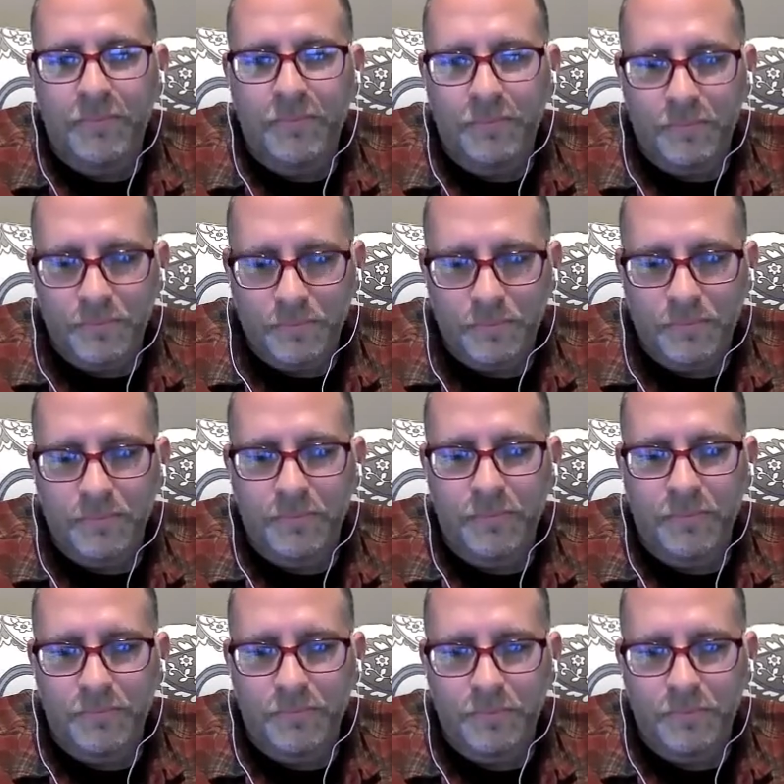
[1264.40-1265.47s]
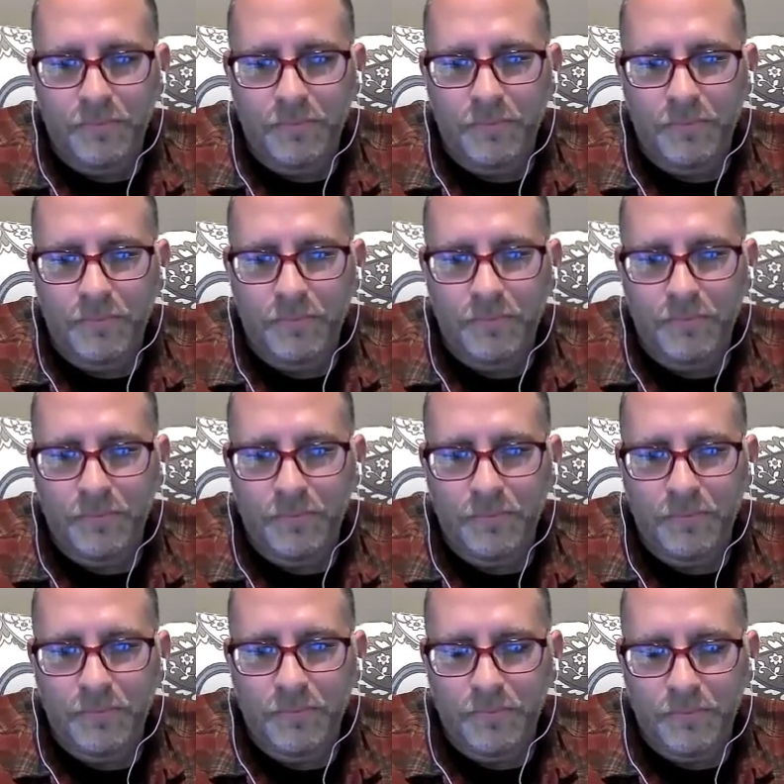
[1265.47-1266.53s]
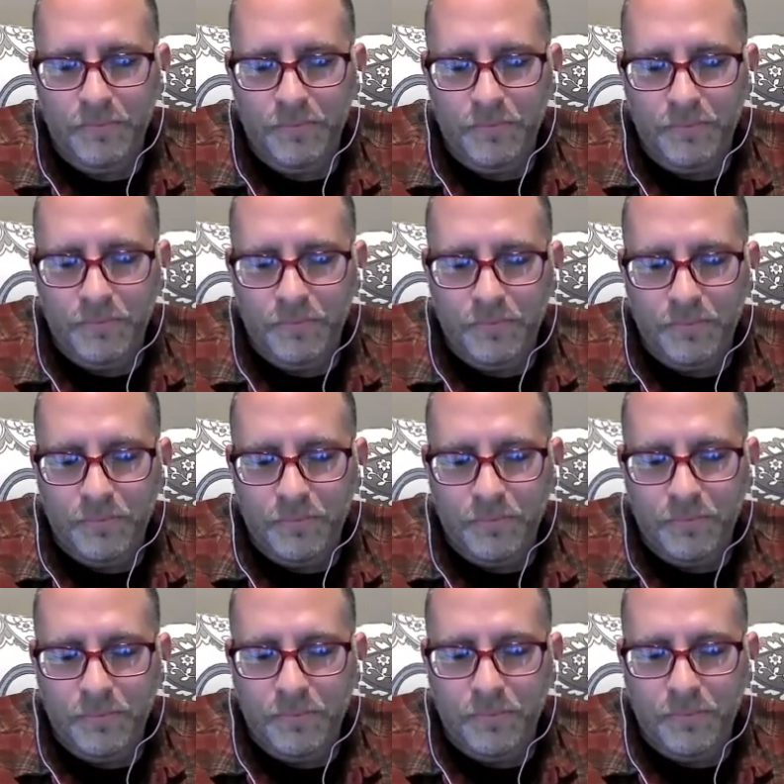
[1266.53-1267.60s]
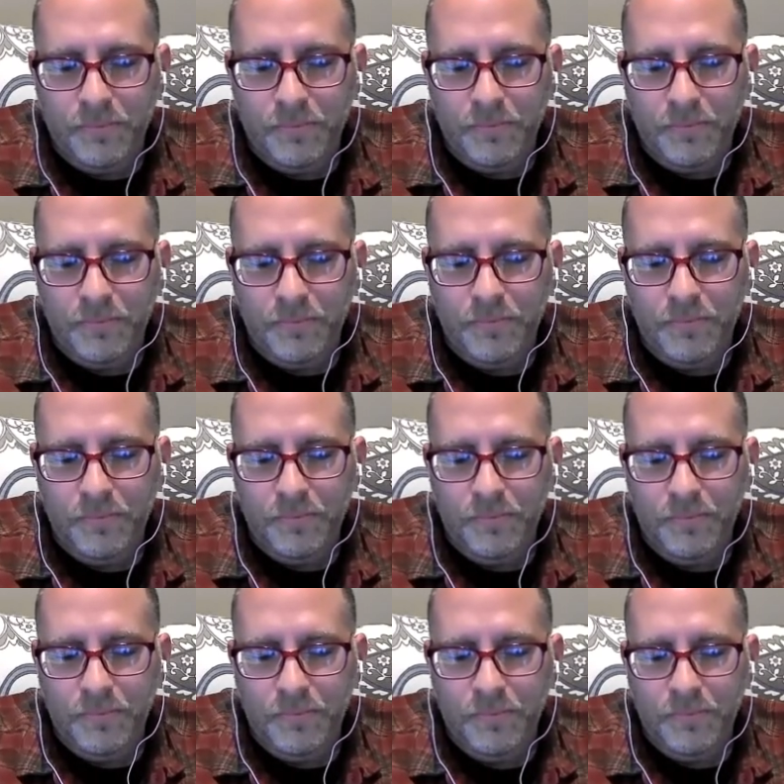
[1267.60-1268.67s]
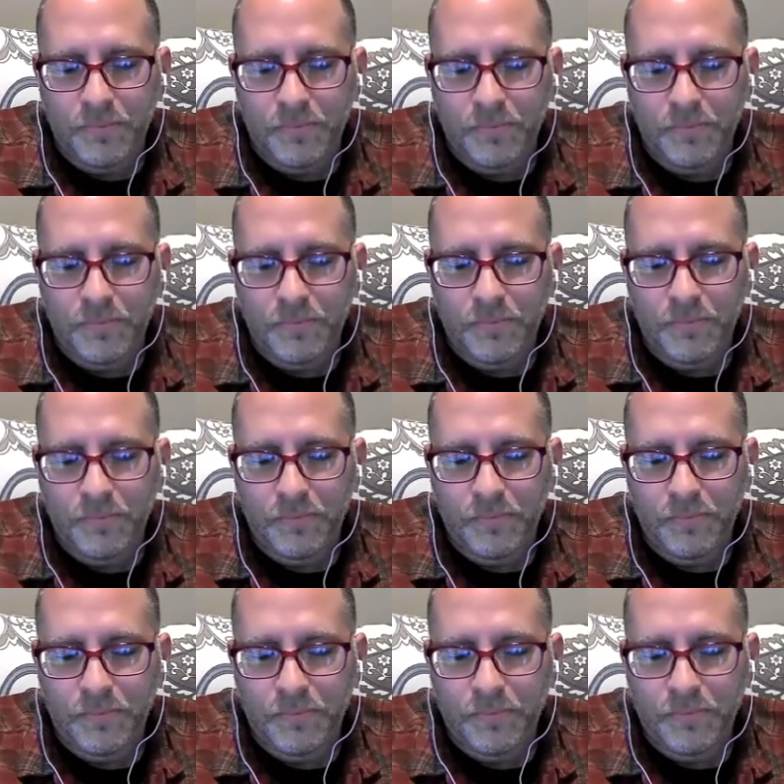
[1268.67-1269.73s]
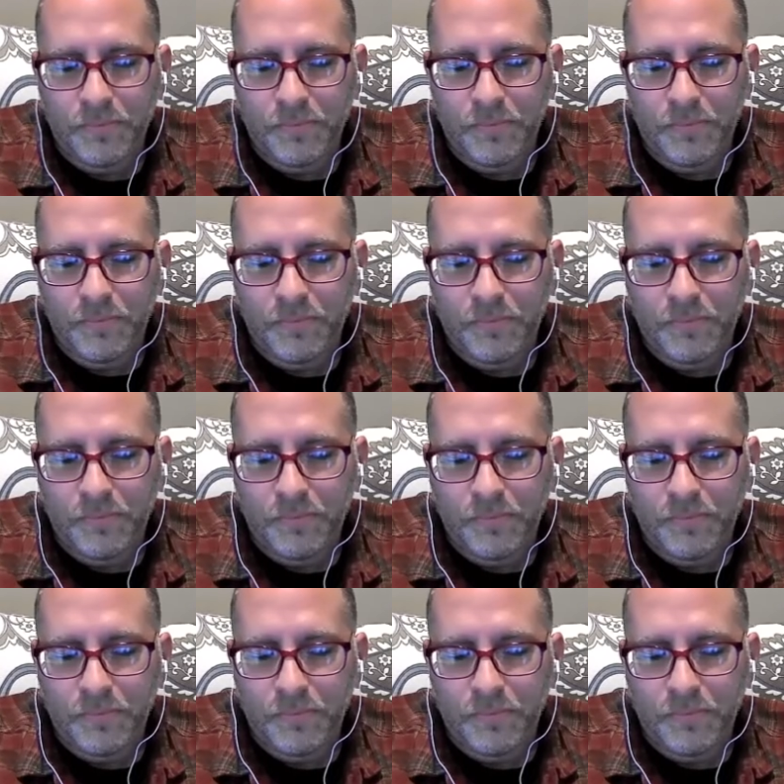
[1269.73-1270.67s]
No words are spoken by the person on screen.